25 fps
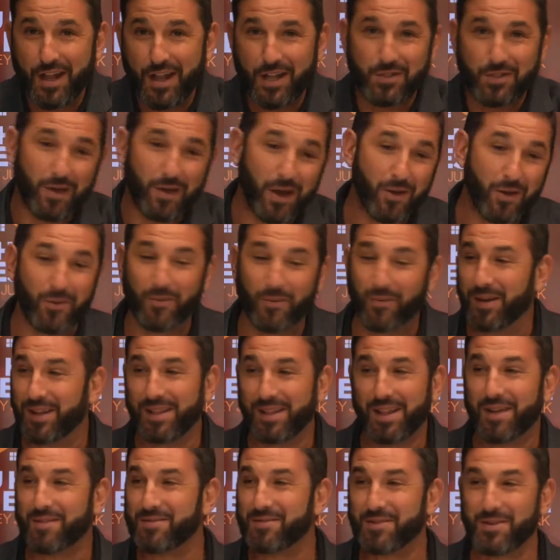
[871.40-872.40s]
and that's why we
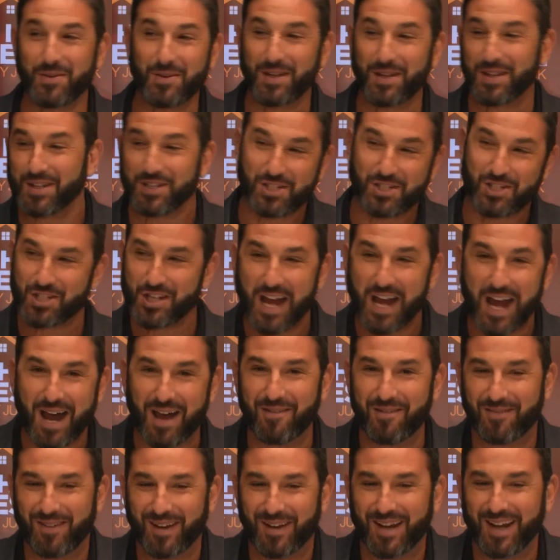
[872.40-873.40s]
love doing this
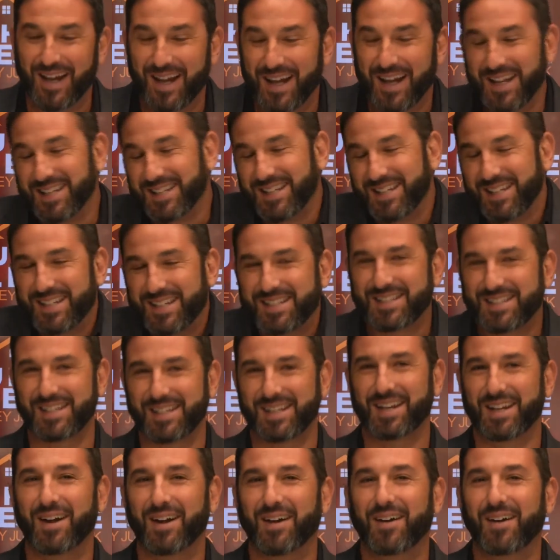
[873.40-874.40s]
job, because it's,
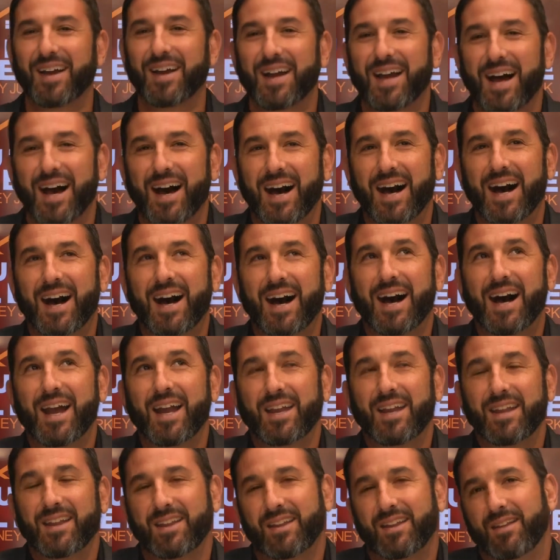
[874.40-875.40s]

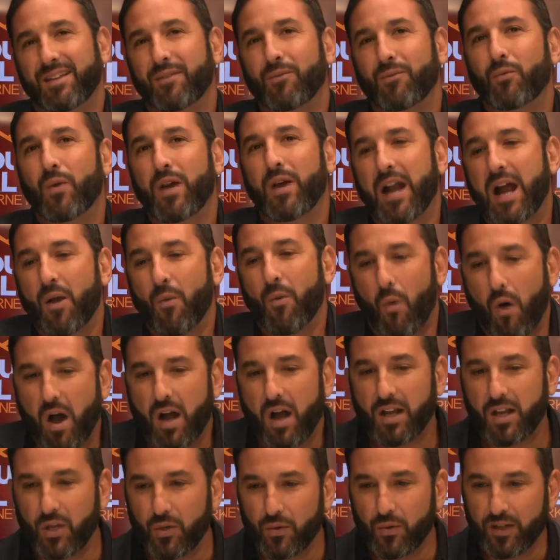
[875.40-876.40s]
when I
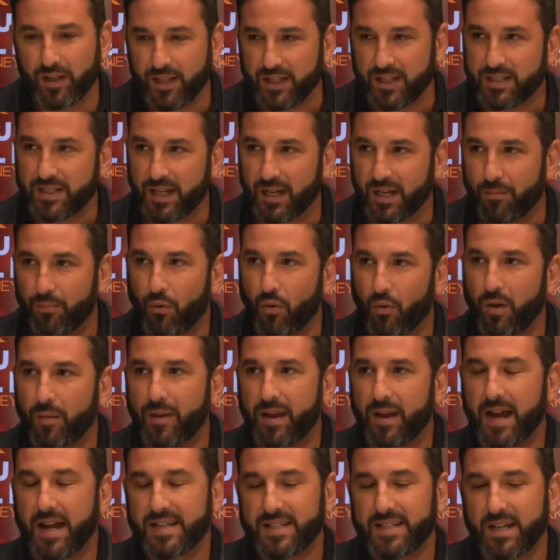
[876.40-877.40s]
walk into a listing
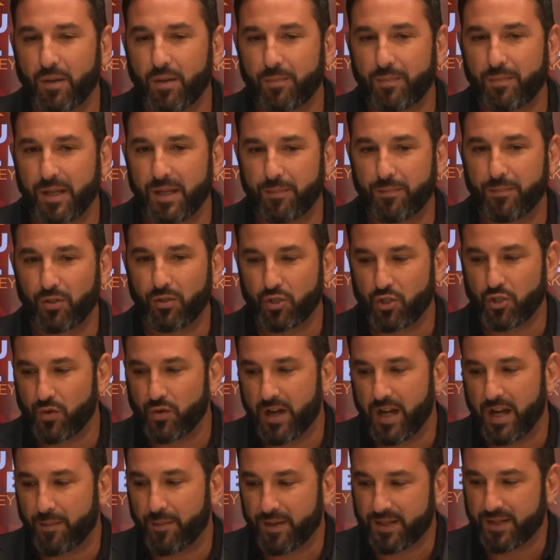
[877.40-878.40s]
appointment, I tell people
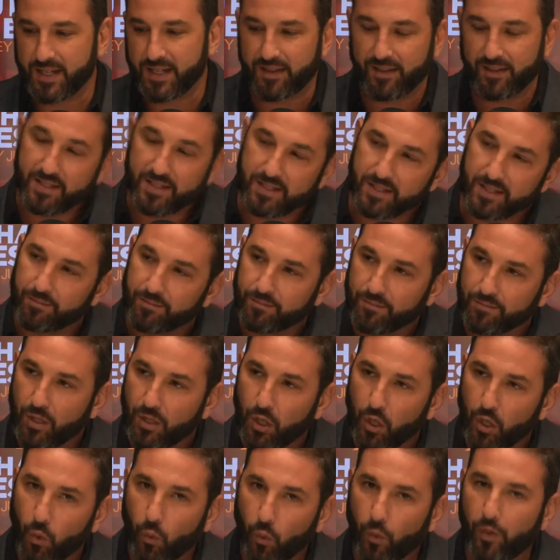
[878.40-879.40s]
straight up, I say, listen,
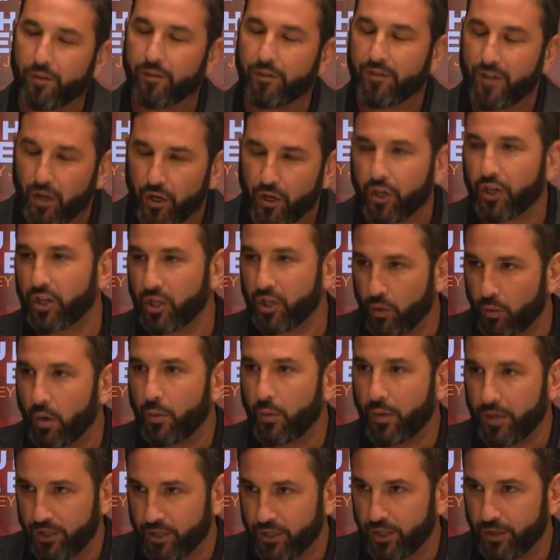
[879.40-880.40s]
we're very good at
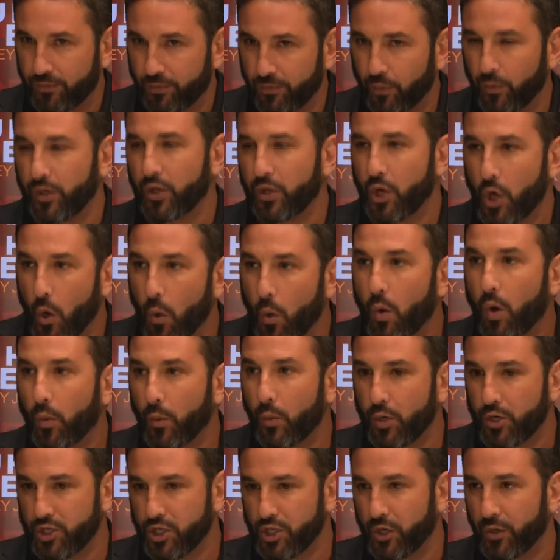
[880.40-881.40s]
what we do. We know what
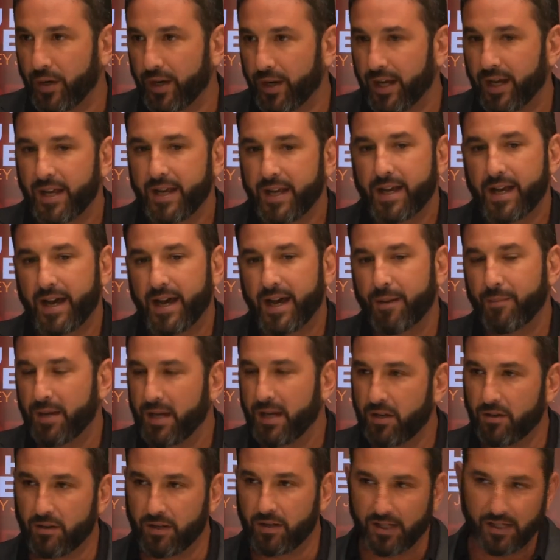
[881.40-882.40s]
we're doing. I'm
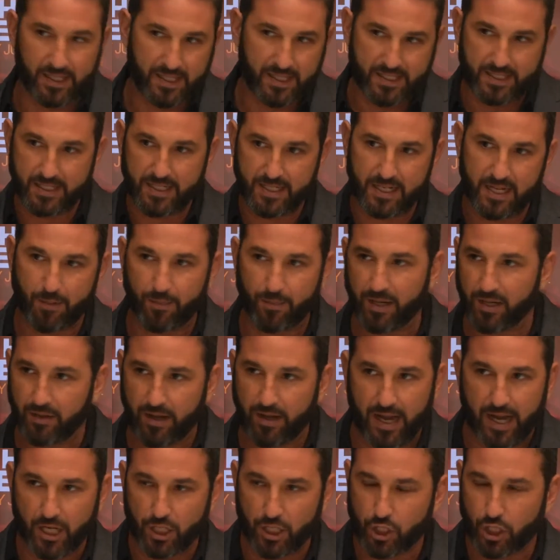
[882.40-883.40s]
here to listen. I'm here
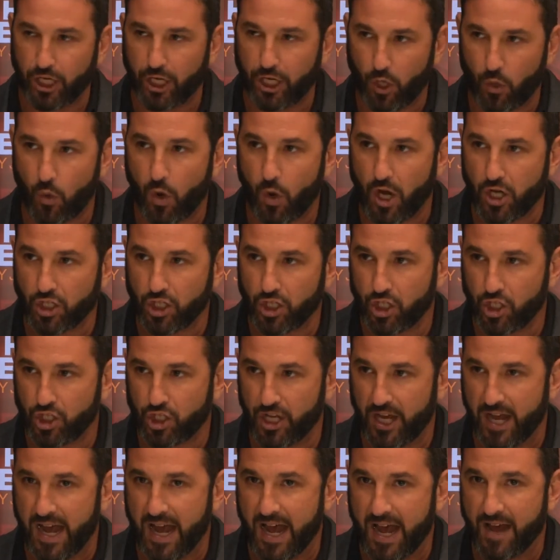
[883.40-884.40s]
to answer any questions
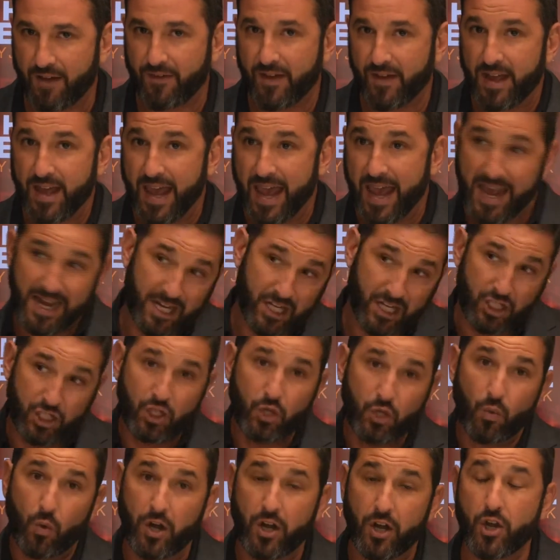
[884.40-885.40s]
you have. And I
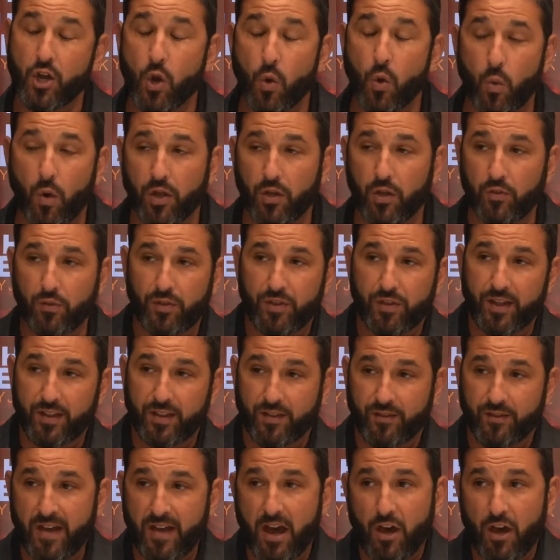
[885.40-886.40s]
do want to know what you
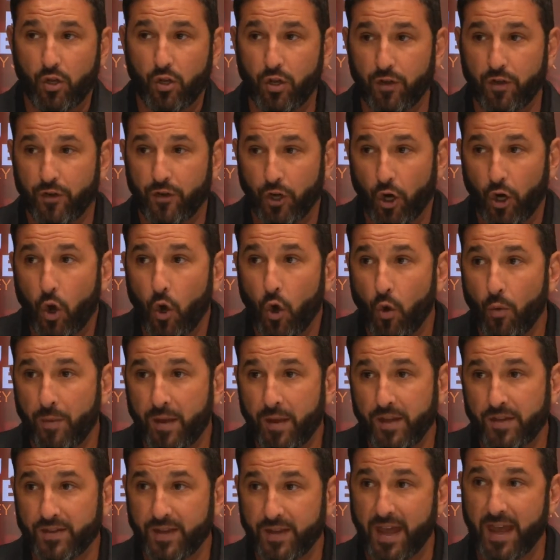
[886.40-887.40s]
think the value of your home
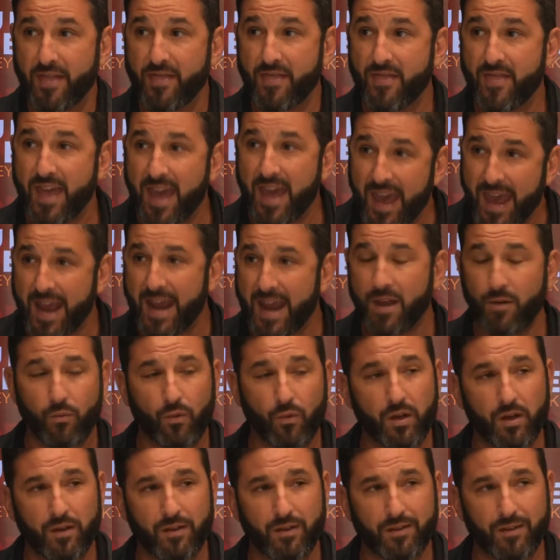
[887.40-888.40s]
is. And then
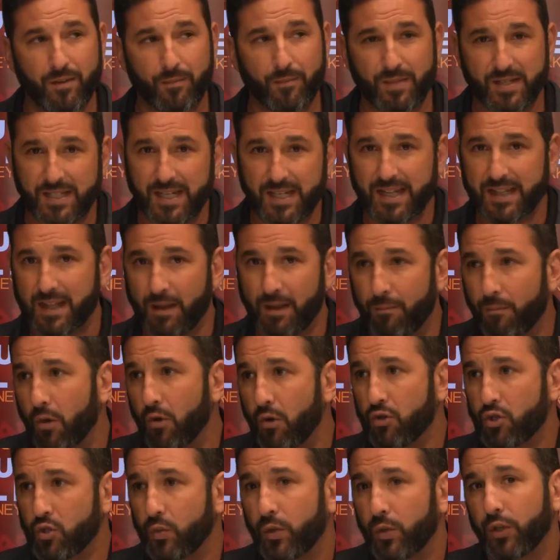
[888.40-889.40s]
the mistake that
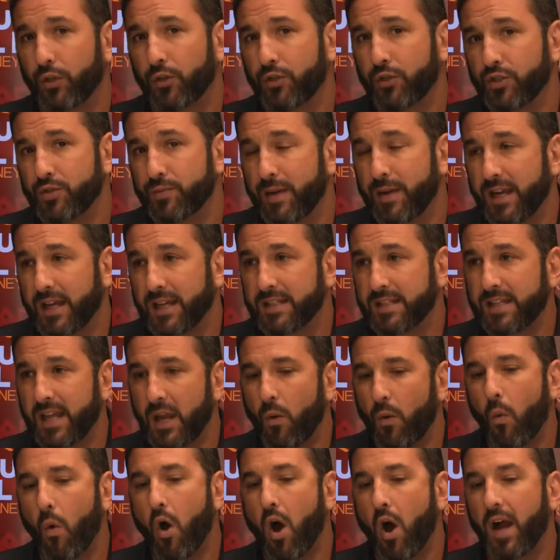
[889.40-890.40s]
most realtors make is
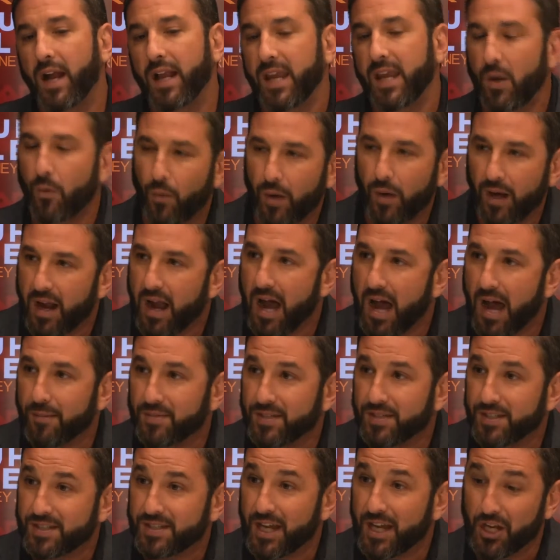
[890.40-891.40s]
they walk in with
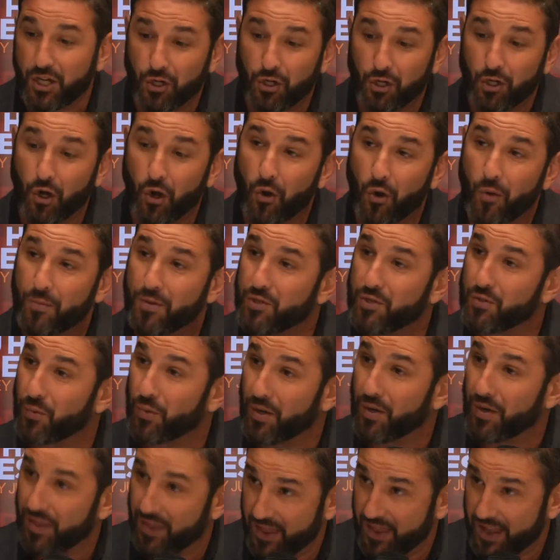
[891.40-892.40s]
comps and say, your home is
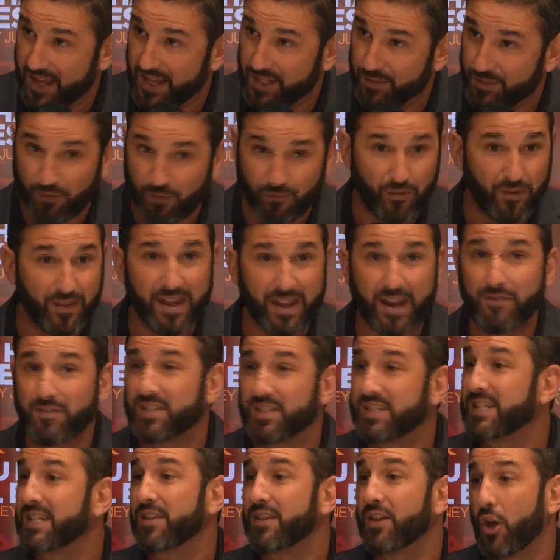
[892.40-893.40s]
worth this before they ever
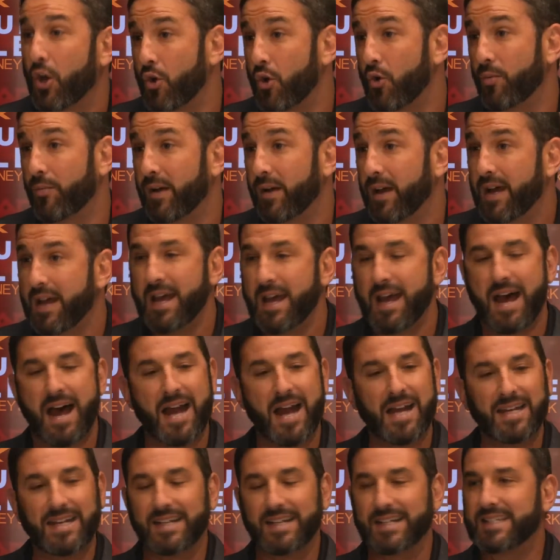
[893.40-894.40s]
see the home.
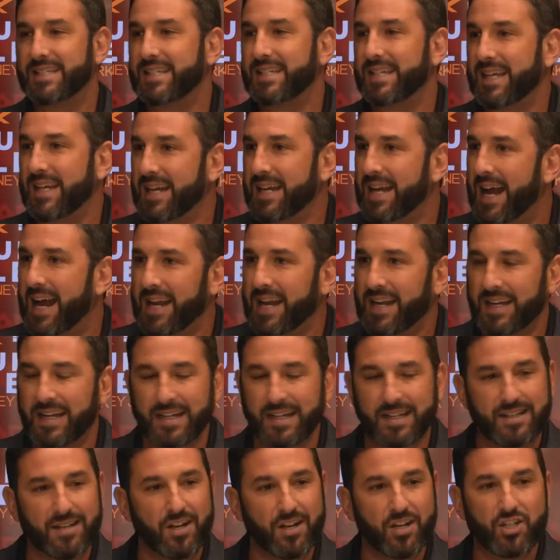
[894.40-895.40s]
I need to see it. I need
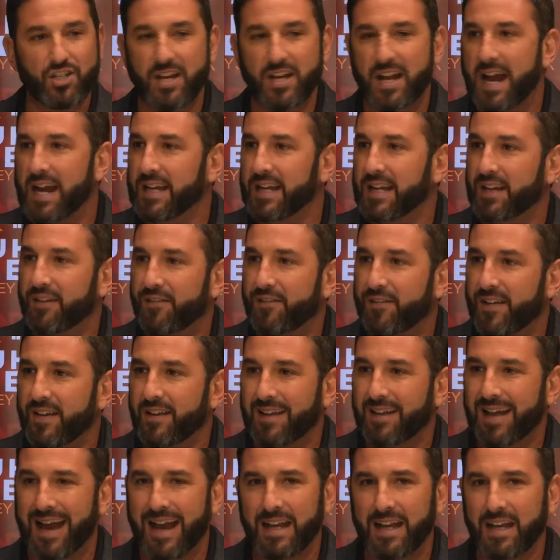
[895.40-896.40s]
to touch it. I need to
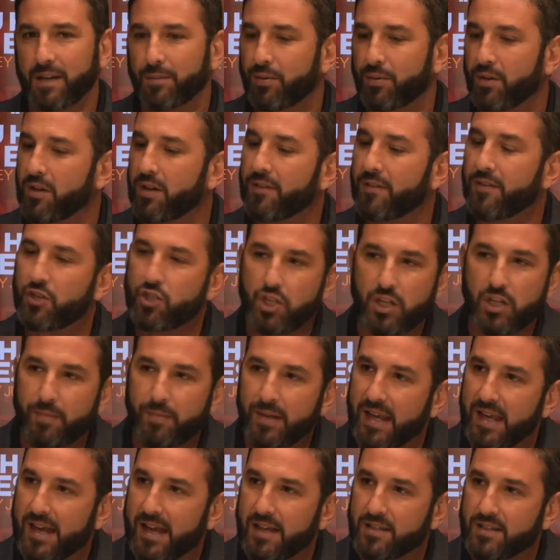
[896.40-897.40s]
feel it. I need to put it on the
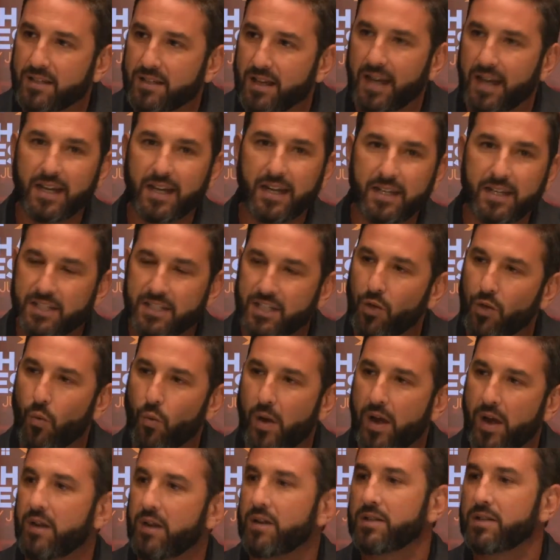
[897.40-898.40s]
GBS. I need to see
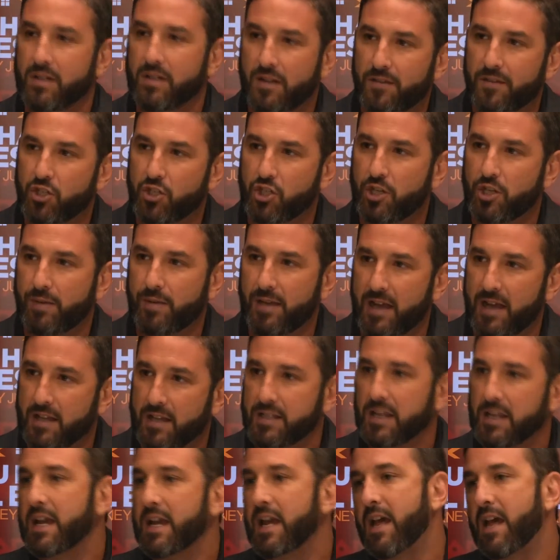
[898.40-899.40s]
where is it on the
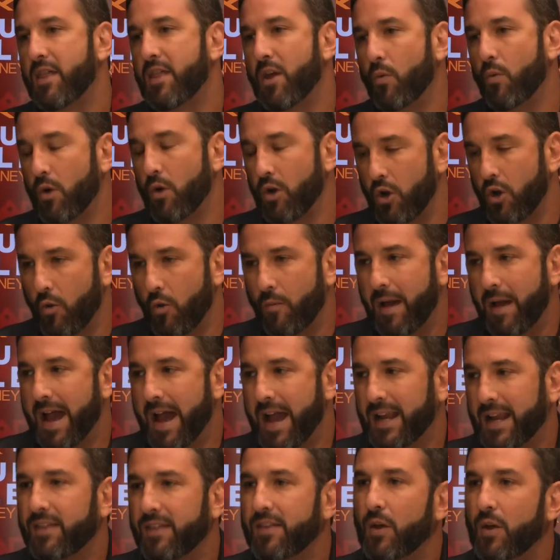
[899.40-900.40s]
GBS. Mm-hmm. Then we'll go
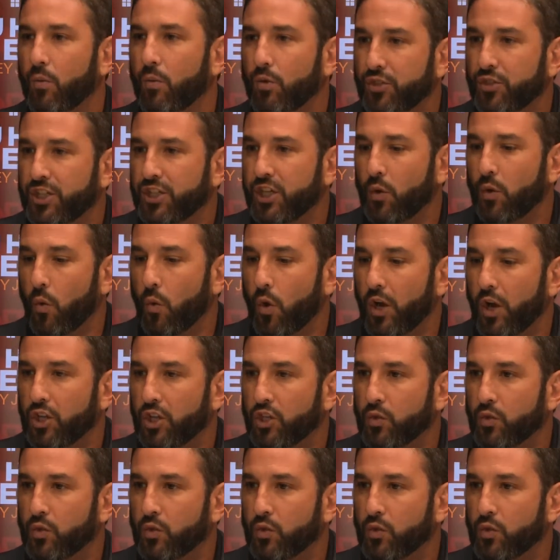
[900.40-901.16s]
back and then we'll see what